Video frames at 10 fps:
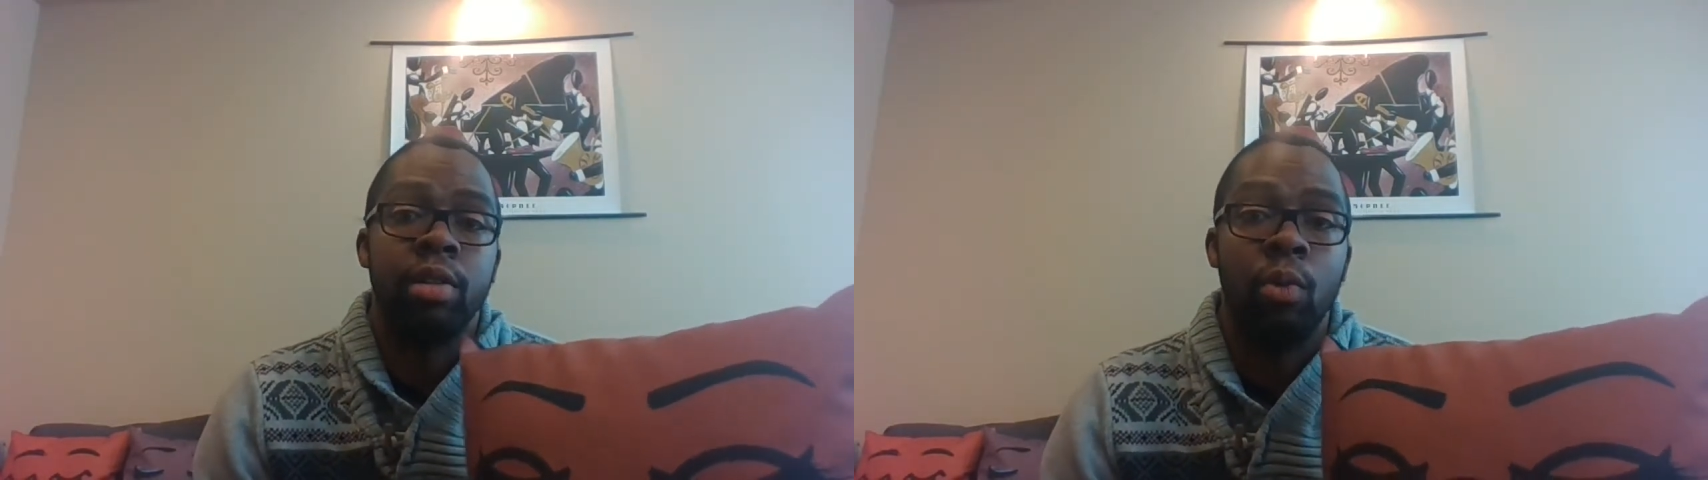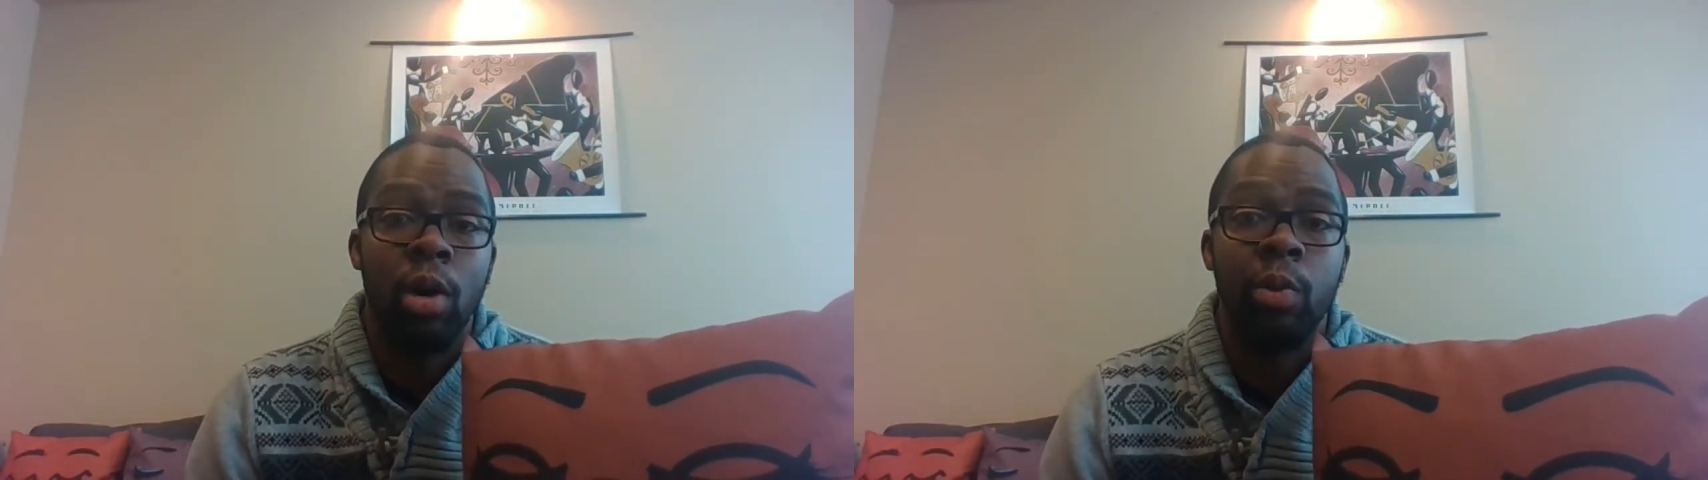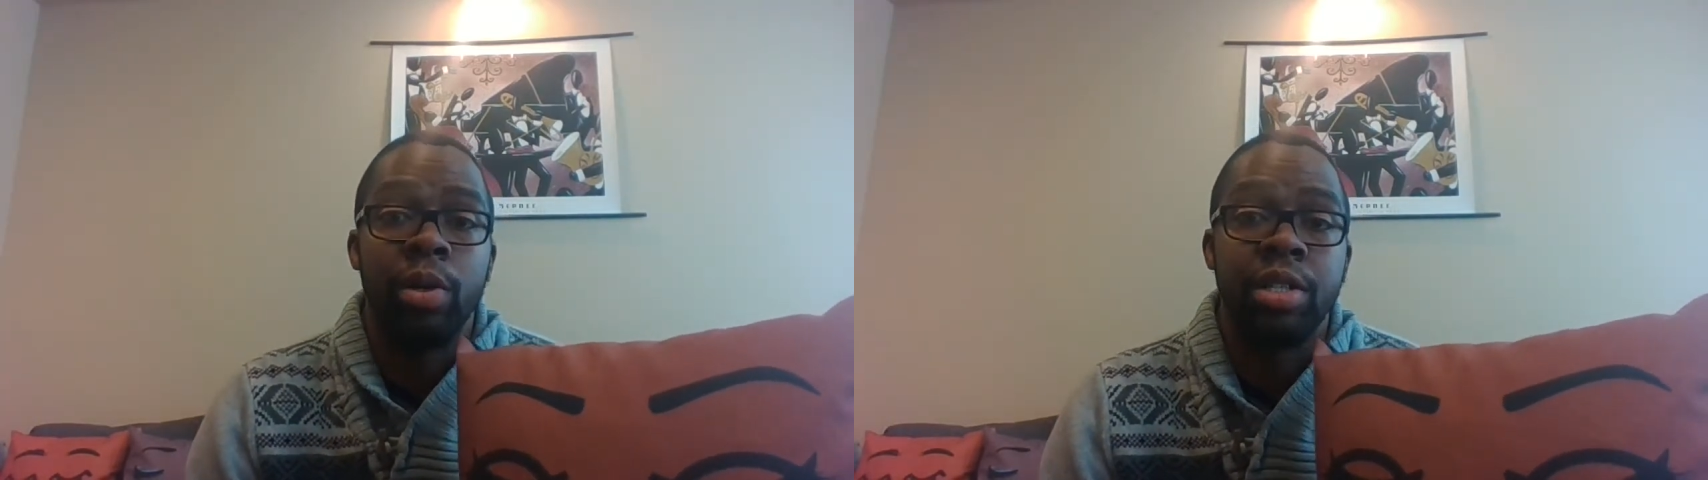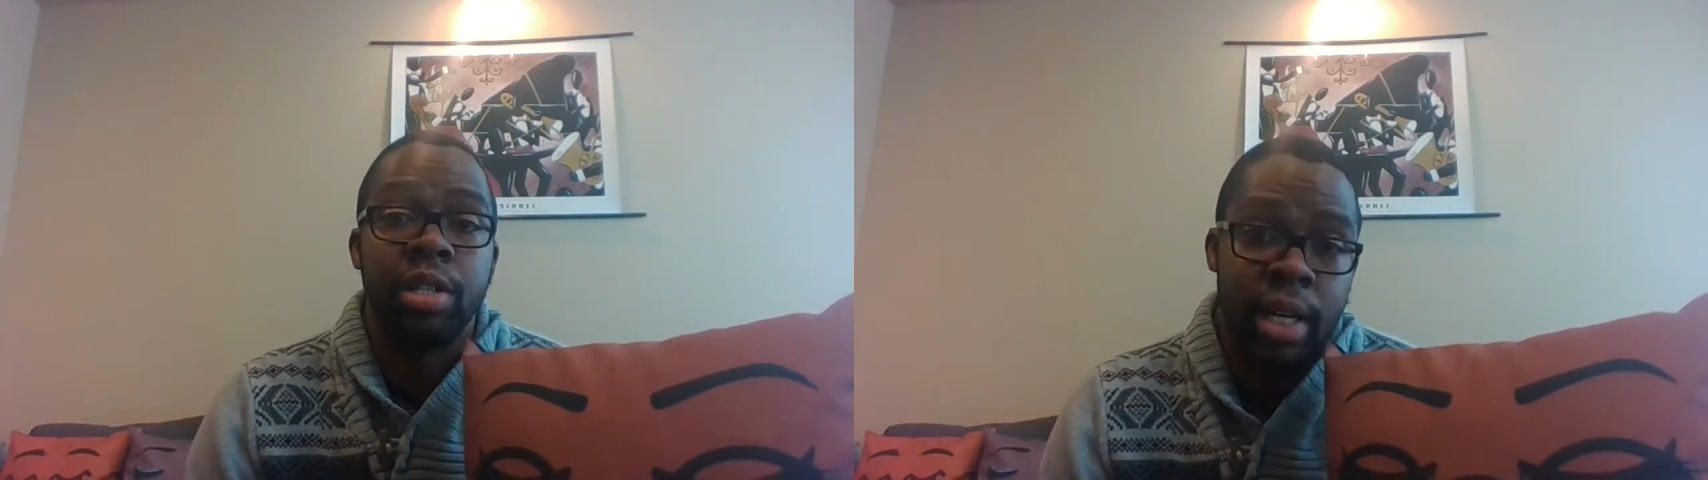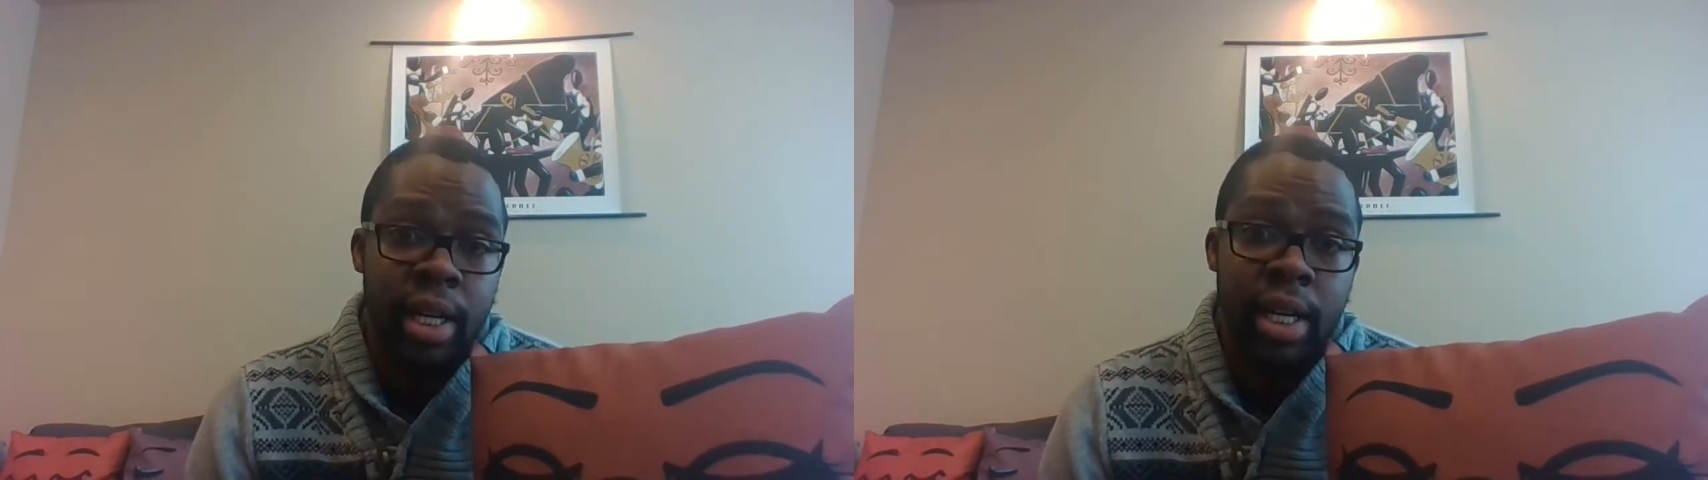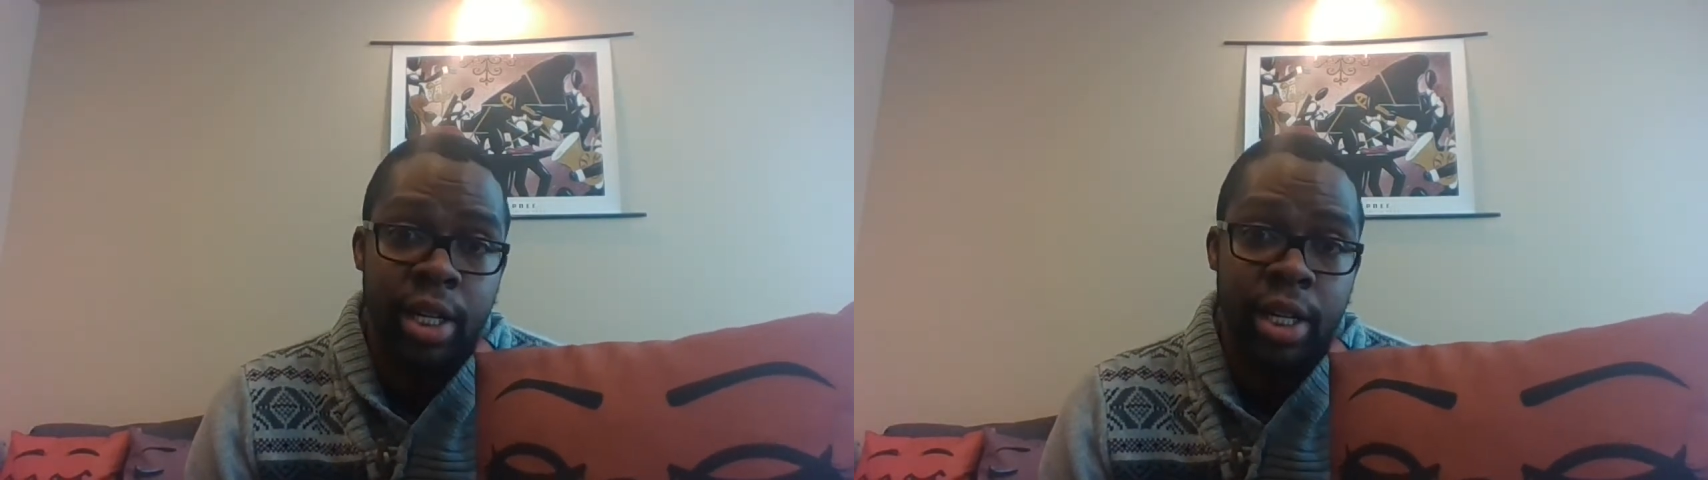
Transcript: work with Sabina and